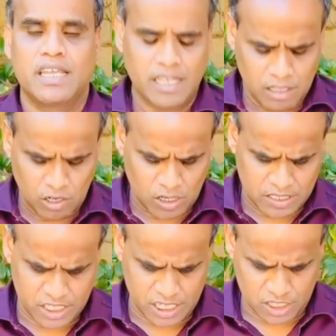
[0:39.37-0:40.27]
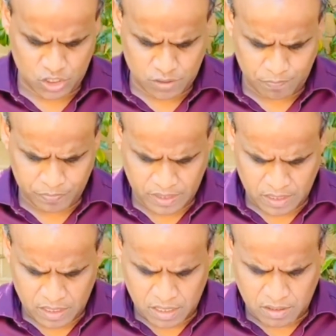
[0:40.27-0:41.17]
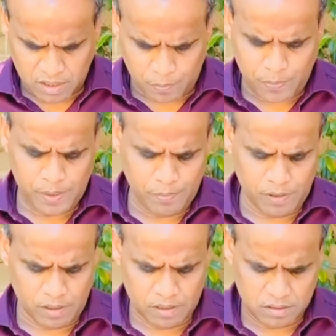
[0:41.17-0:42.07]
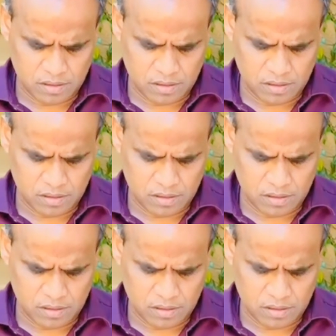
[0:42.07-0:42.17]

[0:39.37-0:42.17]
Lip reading: Here the Lord says, the people,